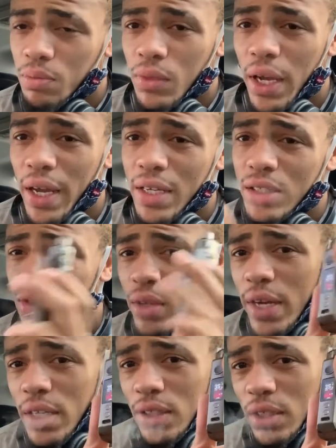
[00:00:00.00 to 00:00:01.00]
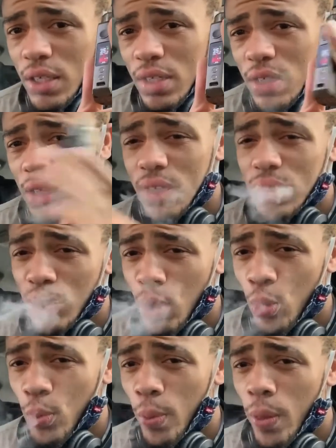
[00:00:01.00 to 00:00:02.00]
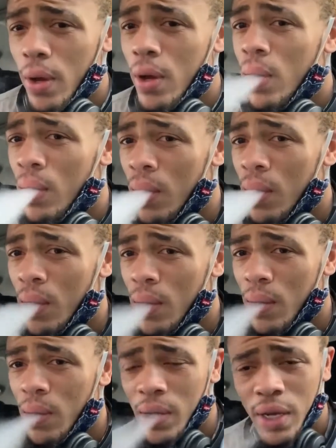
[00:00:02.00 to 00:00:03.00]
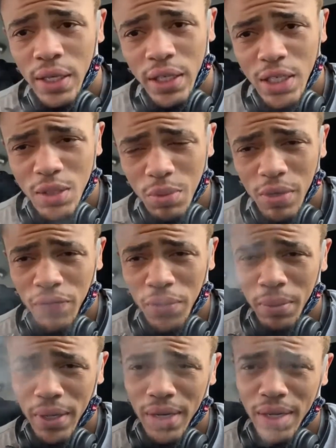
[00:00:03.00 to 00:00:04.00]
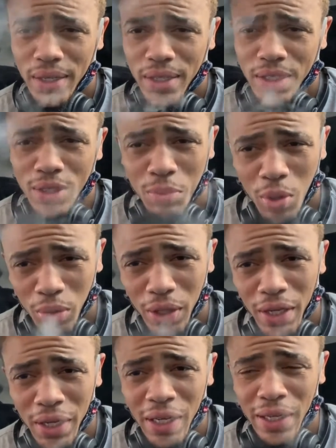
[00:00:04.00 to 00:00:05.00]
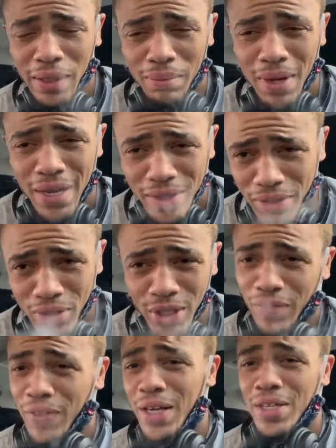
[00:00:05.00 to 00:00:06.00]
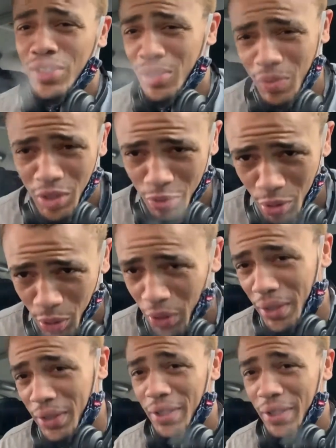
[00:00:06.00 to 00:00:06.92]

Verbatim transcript: Hey, this Dragon Look E-Stick is dope. Keeps me from uh, smoking my other stuff that I should be smoking.